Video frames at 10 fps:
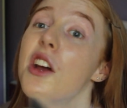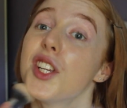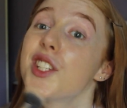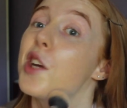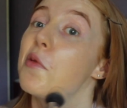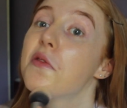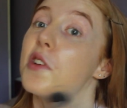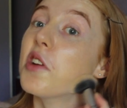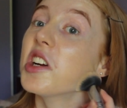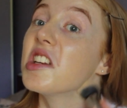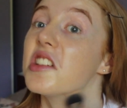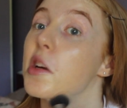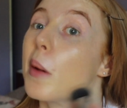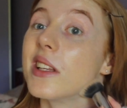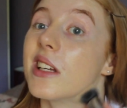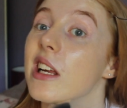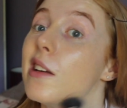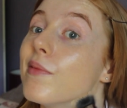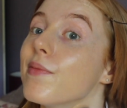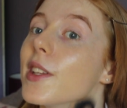Just do what you feel like you need to do, basically.